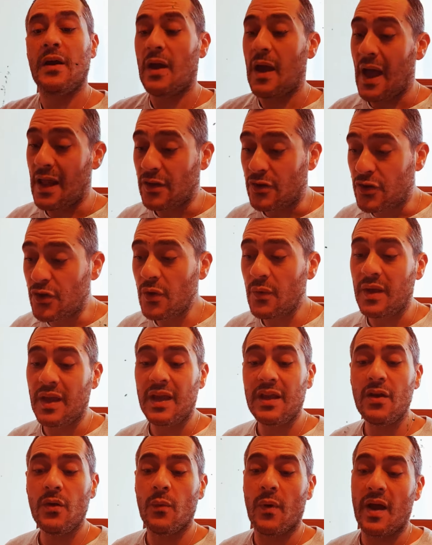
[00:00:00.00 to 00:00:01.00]
And do it
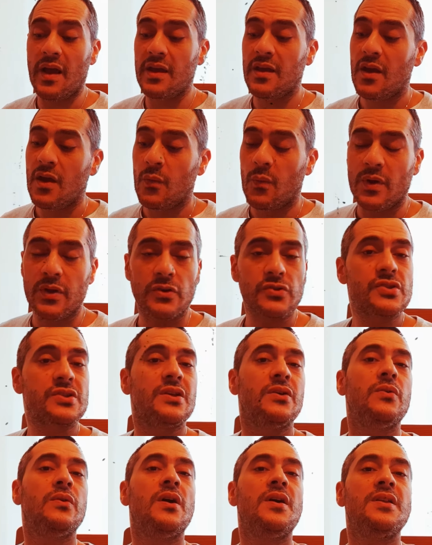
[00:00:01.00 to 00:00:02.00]
in a way where you're
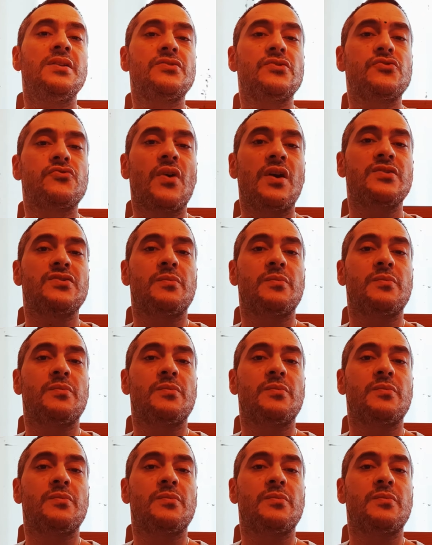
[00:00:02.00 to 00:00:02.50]
still learning to trade.